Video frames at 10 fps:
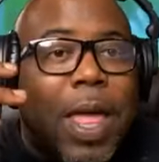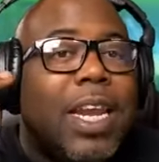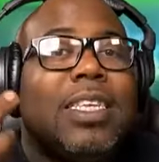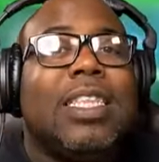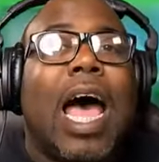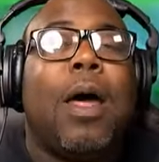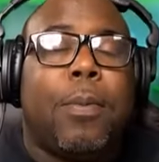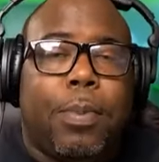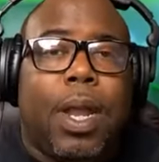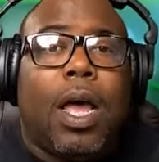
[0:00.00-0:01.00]
that is
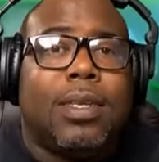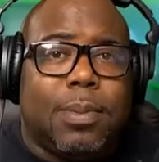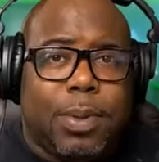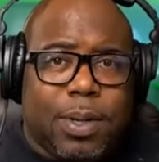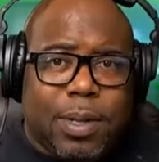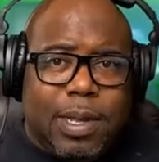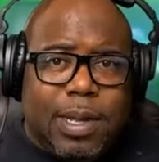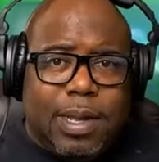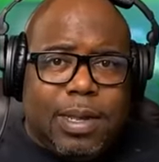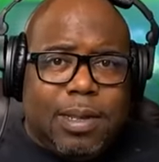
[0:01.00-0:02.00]
not plausible,
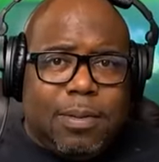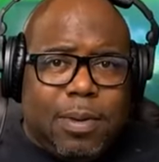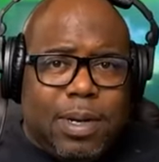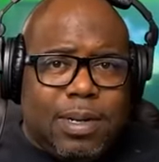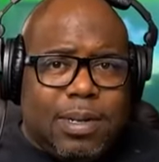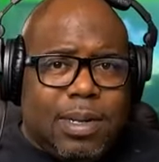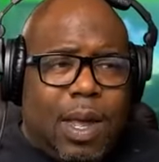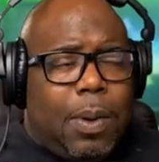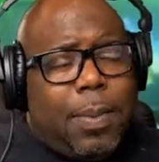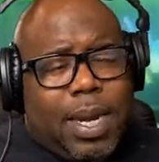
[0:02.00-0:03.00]
right?
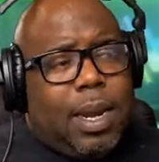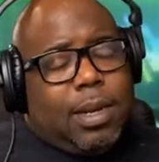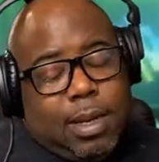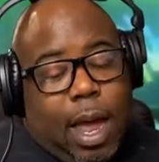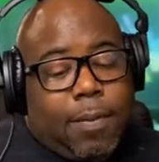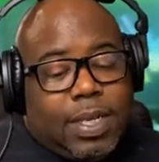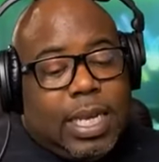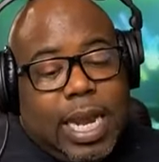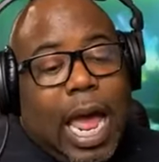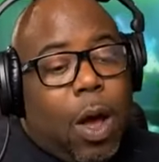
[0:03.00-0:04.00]
Well, I mean,
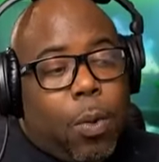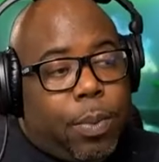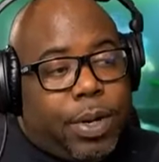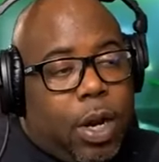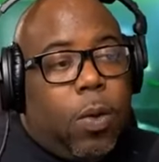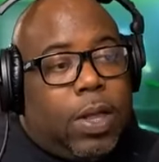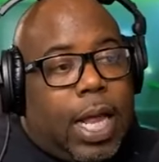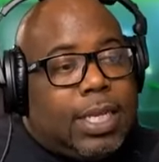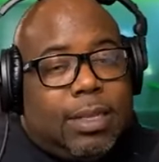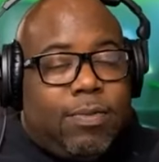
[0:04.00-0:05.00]
obviously now we would know
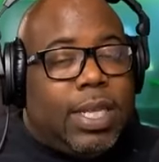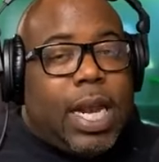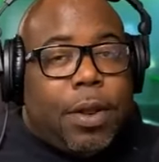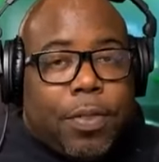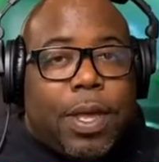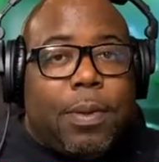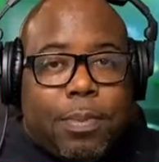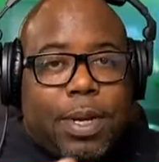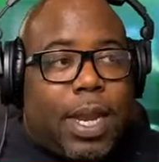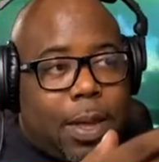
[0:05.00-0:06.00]
that that's really not a
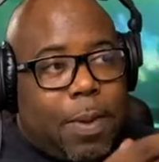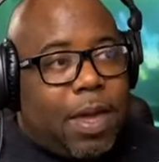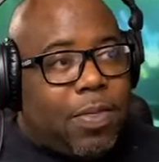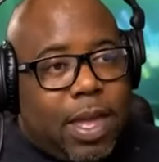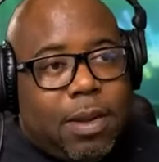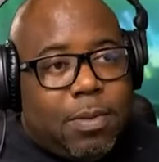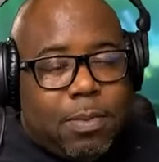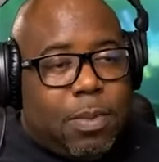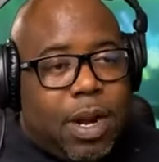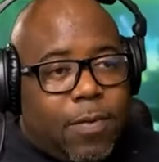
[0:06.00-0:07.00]
thing, but like back
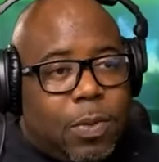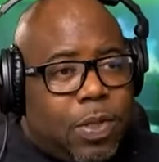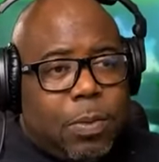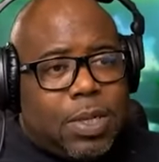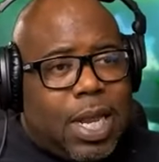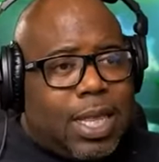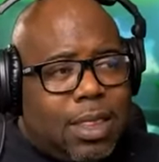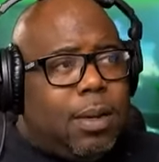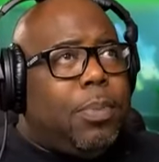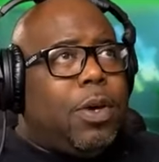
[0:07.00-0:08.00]
then when everything was
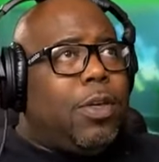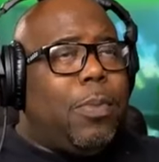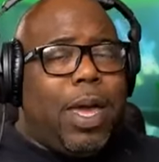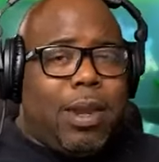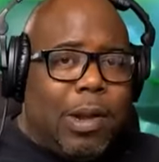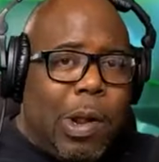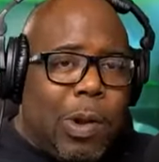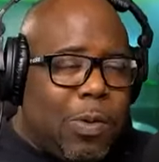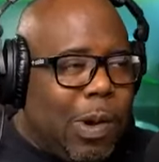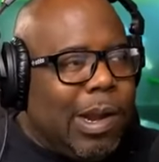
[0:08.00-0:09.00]
like the boogeyman,
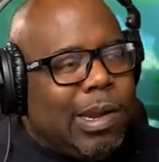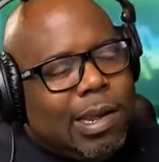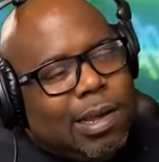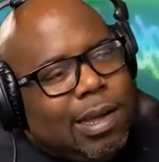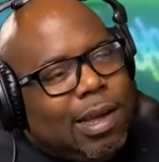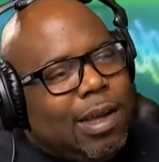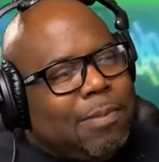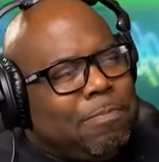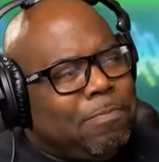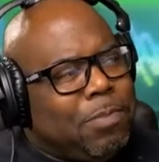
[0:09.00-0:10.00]
right?
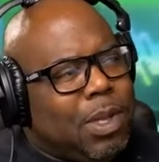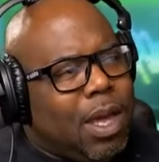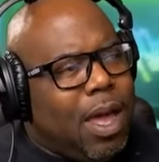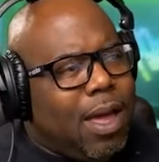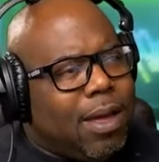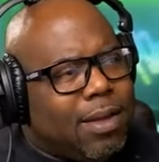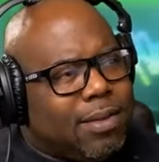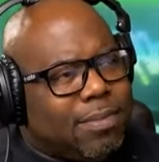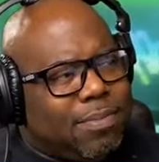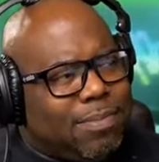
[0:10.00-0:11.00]
Um, yeah,